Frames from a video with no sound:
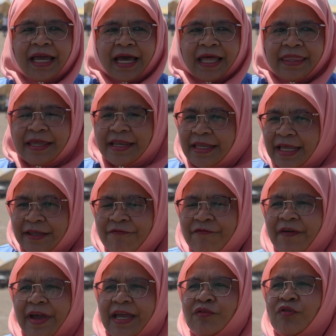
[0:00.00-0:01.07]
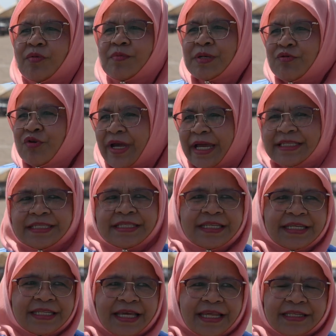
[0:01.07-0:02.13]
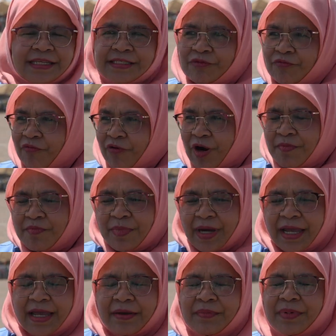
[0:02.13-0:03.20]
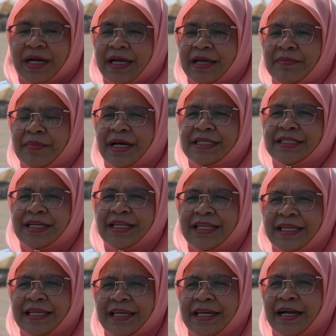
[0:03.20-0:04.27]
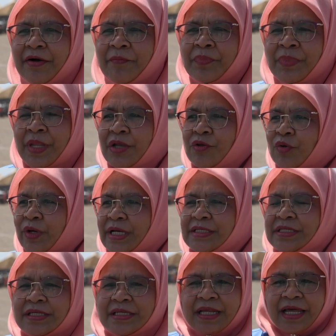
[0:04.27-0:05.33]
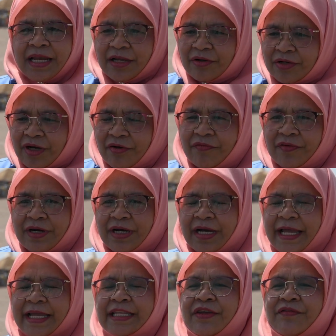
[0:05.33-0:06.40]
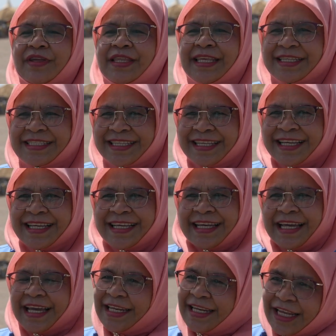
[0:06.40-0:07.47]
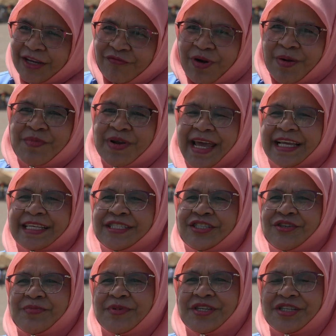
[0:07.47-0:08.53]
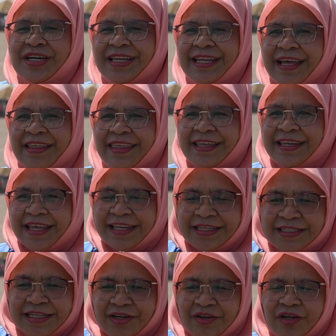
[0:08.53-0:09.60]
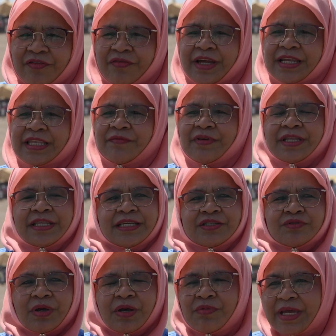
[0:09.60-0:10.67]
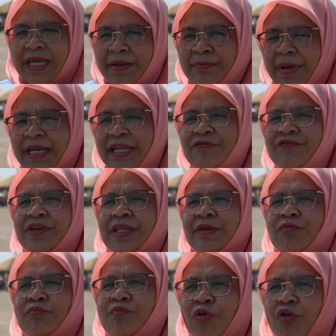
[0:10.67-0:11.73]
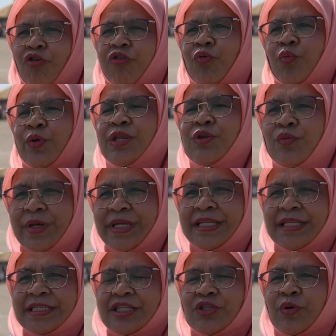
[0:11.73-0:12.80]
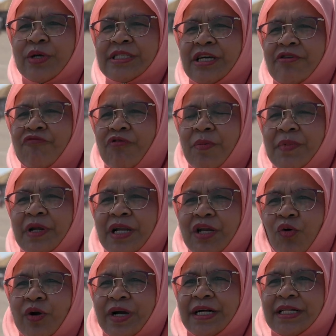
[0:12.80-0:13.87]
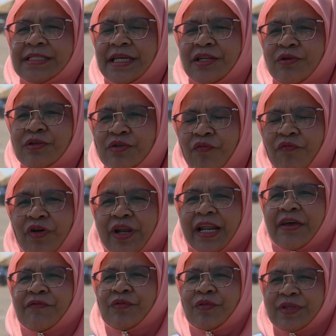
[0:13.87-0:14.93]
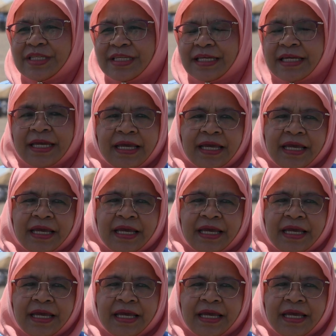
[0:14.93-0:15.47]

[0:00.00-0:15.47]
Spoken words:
I think the effect will be, we can see that is from my journey here, you can see that a lot of activities. And from the exhibition, I think that is a lot of activities where we can benefit both, win-win situation from the locals and also for the refugee.